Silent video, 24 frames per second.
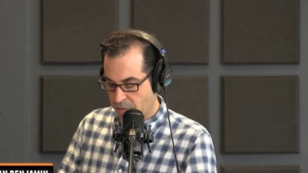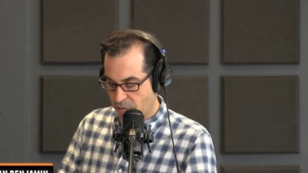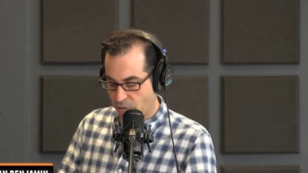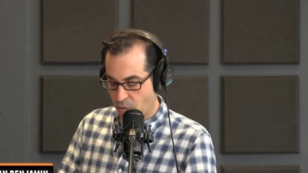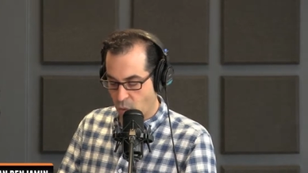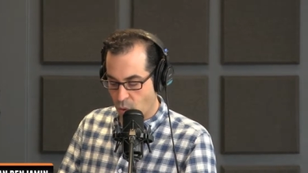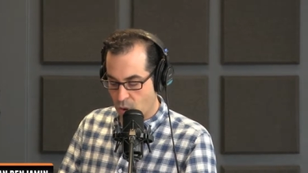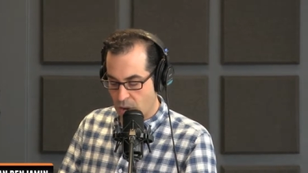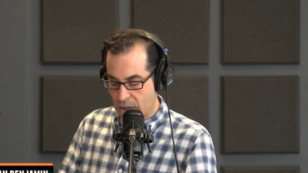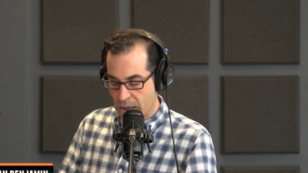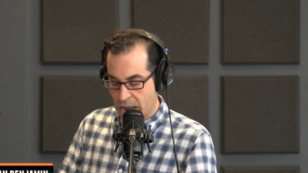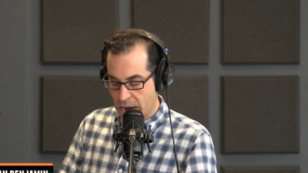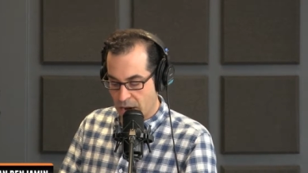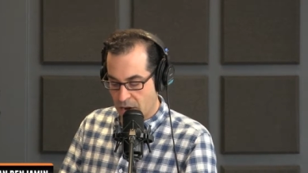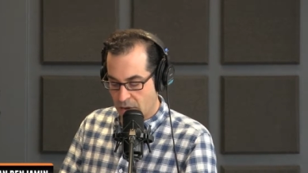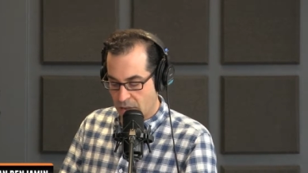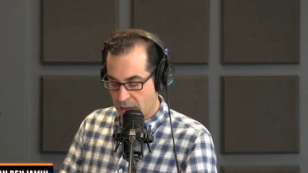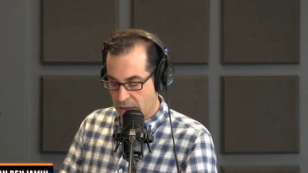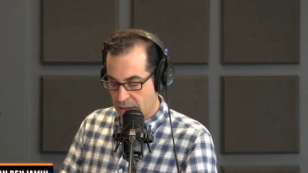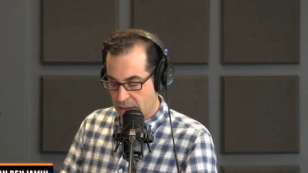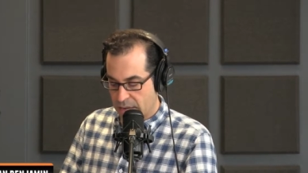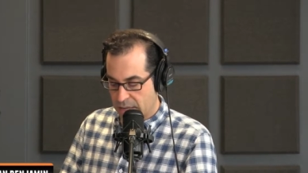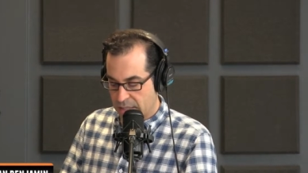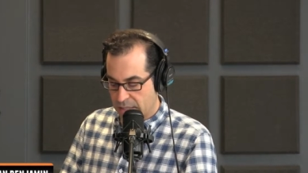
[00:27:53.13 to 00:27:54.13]
40
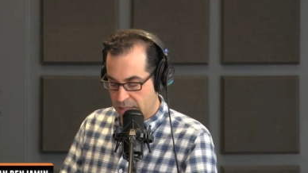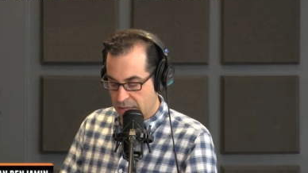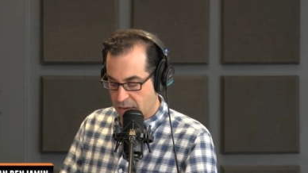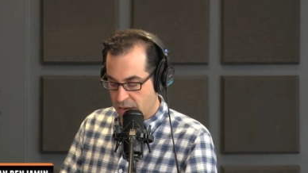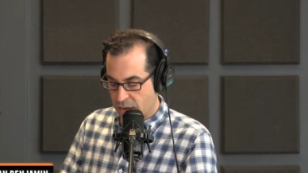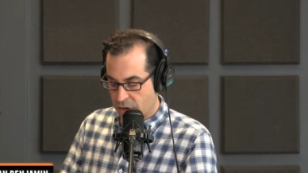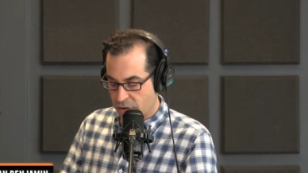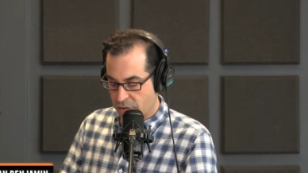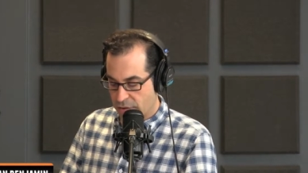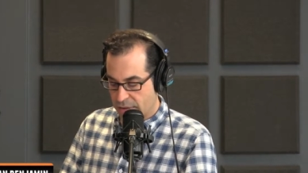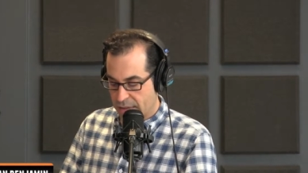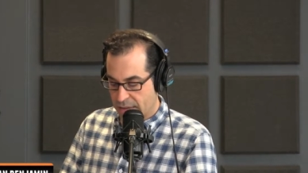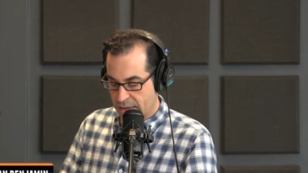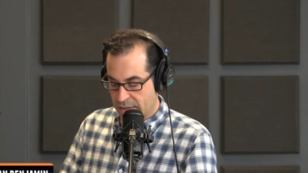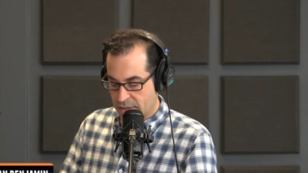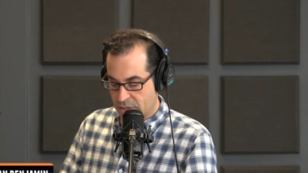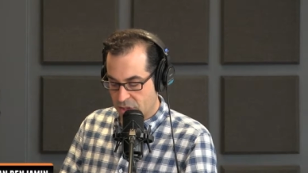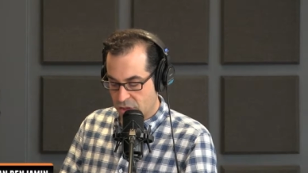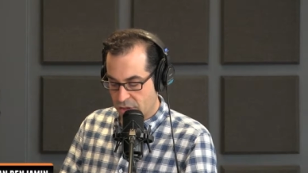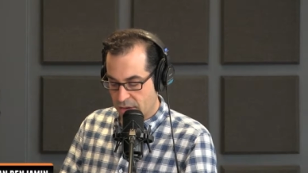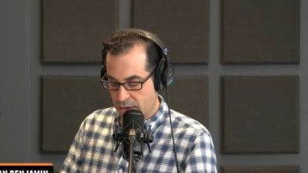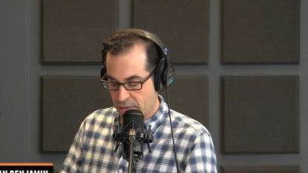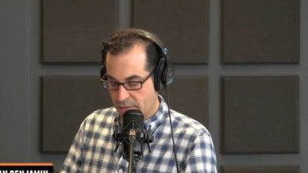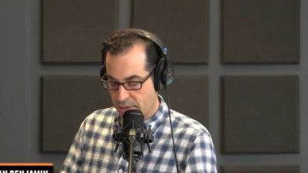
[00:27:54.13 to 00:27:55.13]
airlines,
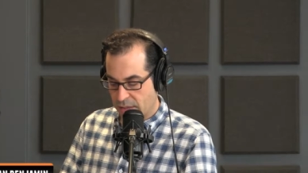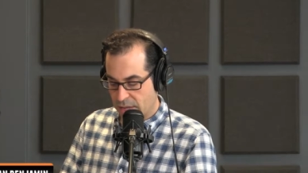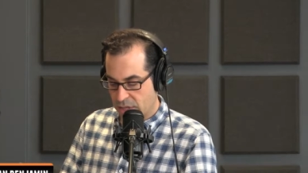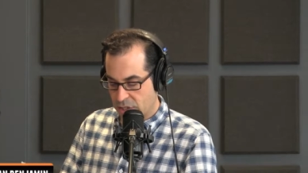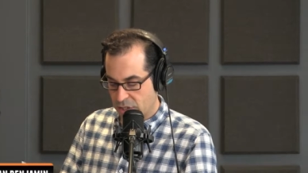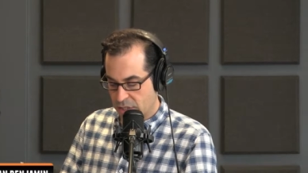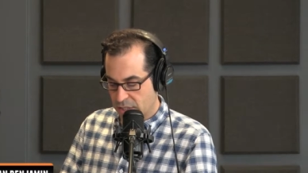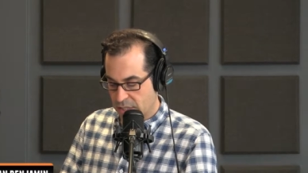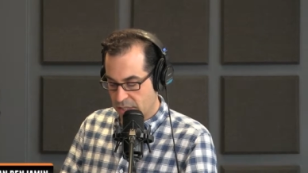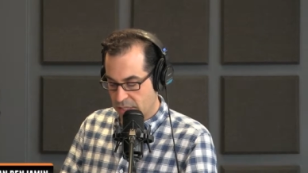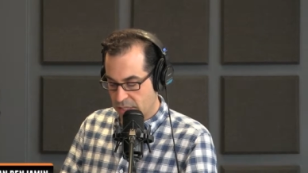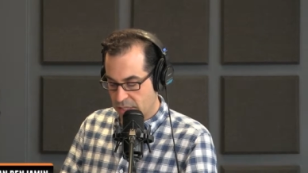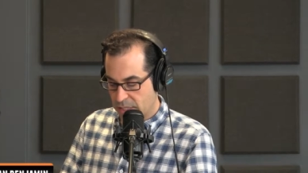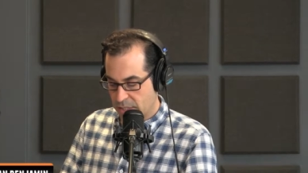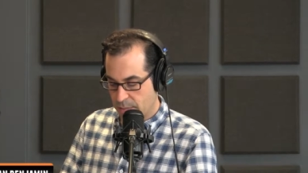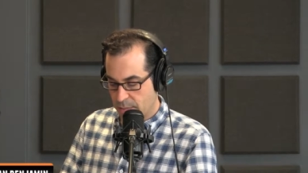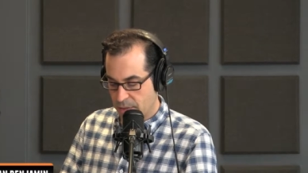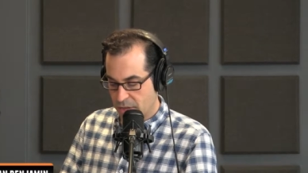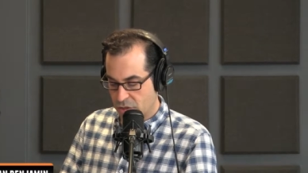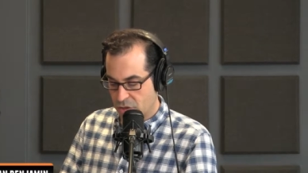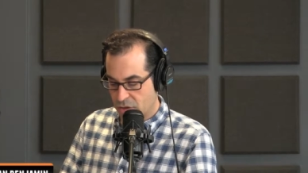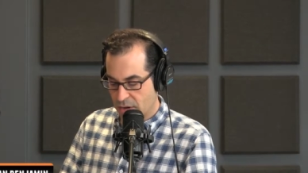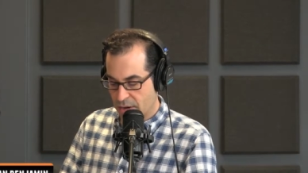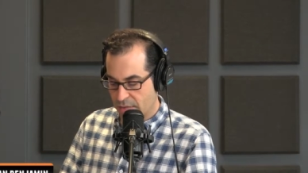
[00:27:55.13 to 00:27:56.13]
100,000 travel agencies to
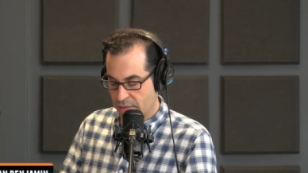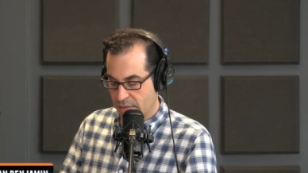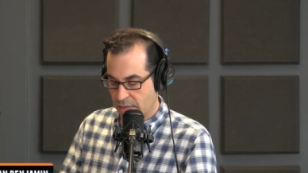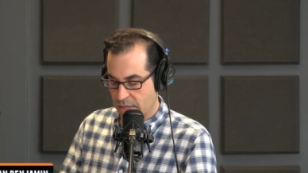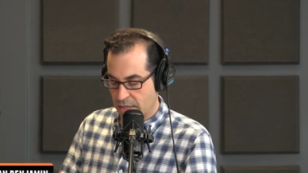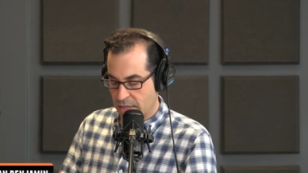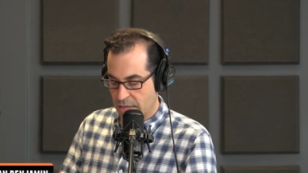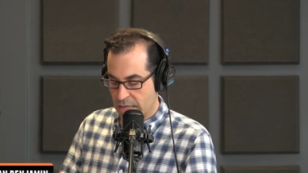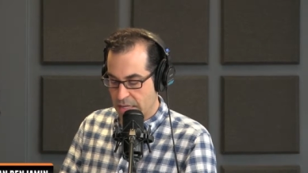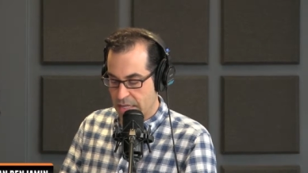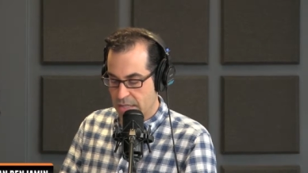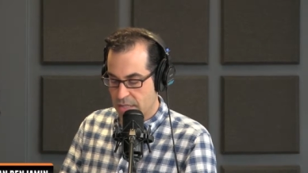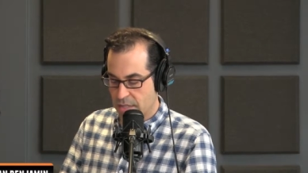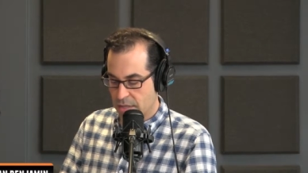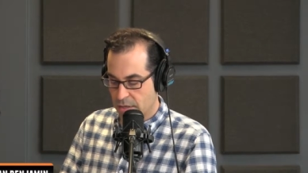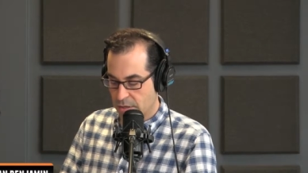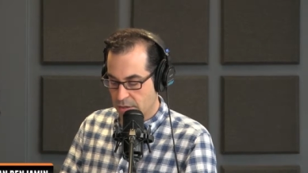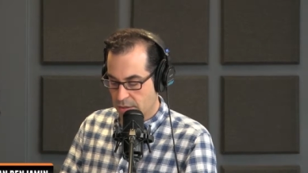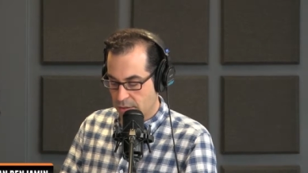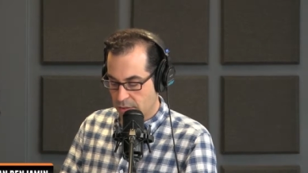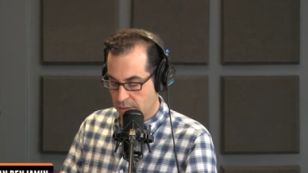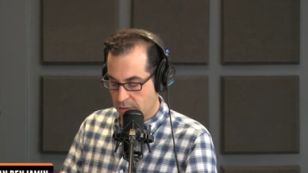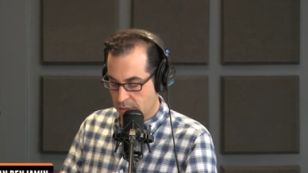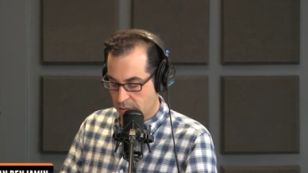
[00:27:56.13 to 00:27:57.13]
make traveling
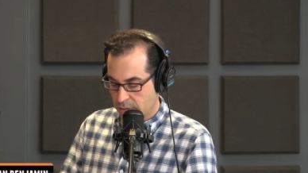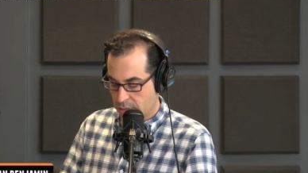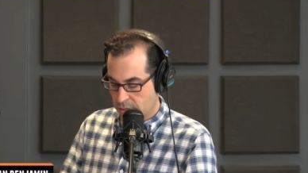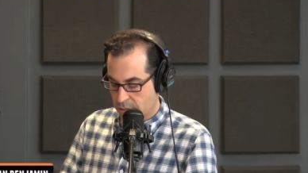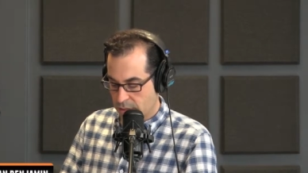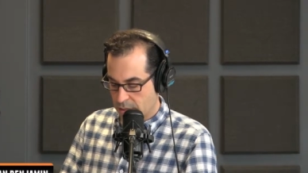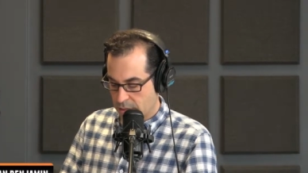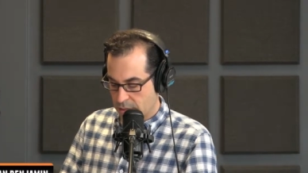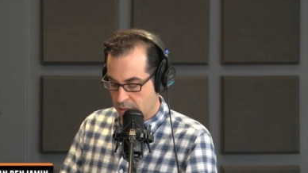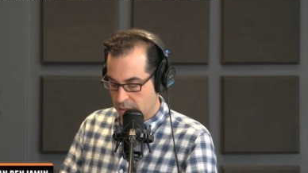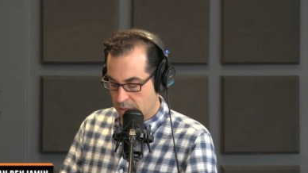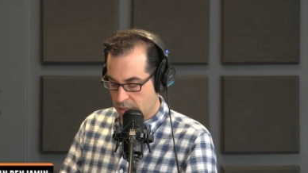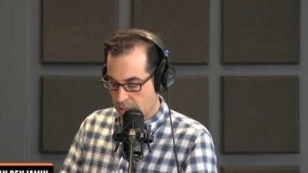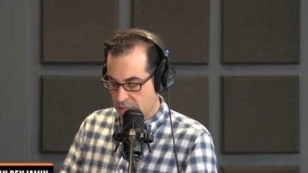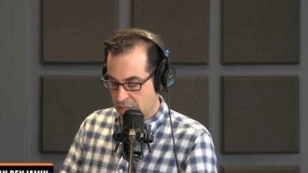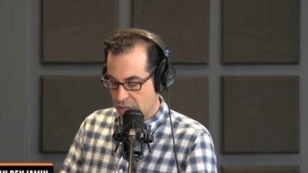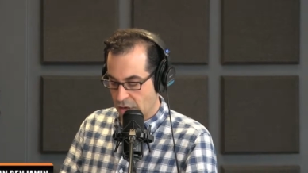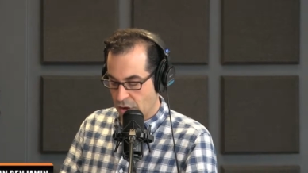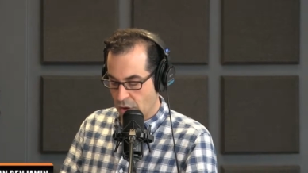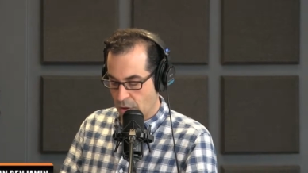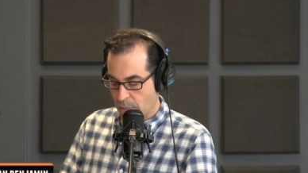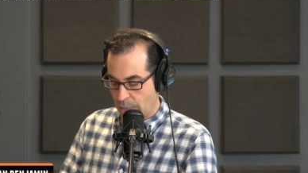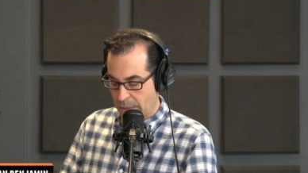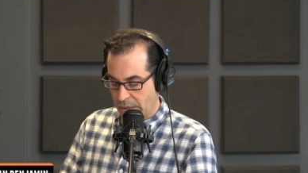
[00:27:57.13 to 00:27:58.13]
easier. It's
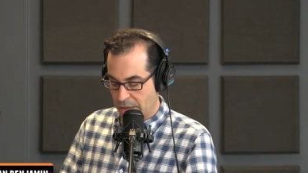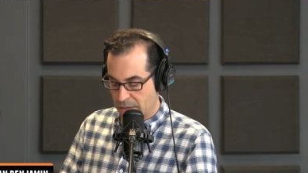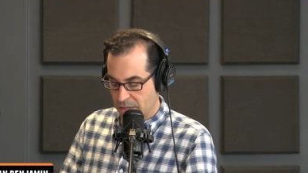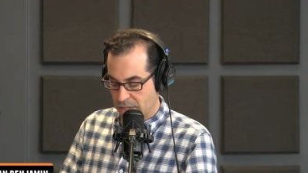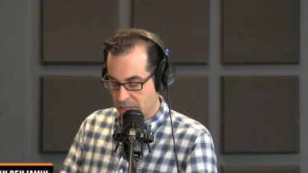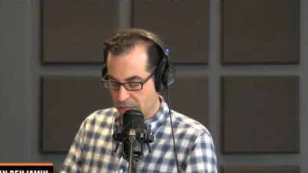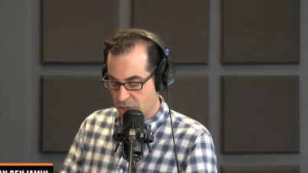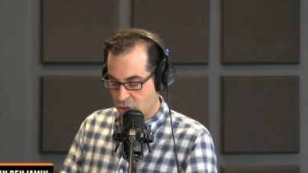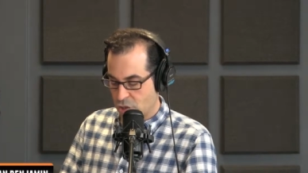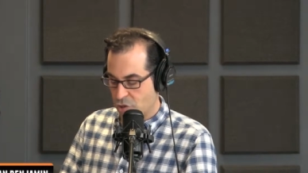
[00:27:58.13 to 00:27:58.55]
all built in.